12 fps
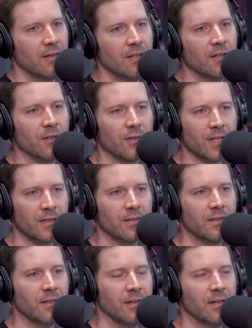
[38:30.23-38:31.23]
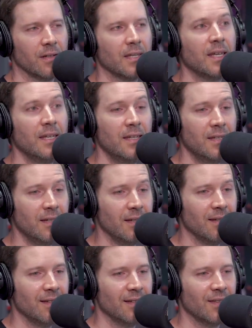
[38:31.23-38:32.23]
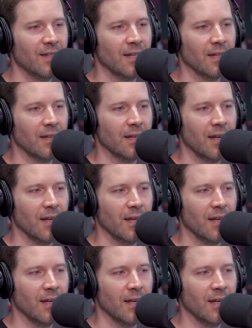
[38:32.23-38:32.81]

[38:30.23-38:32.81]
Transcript: you know, that's a key thing.